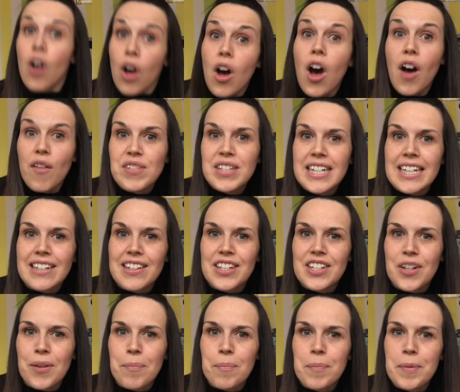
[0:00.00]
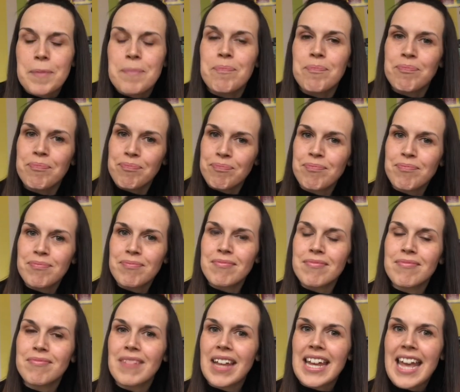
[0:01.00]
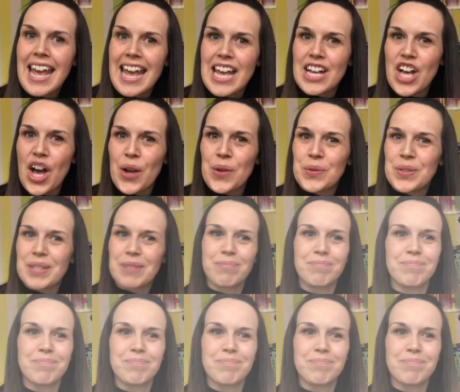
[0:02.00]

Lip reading: of Stig of the Dump. Here goes.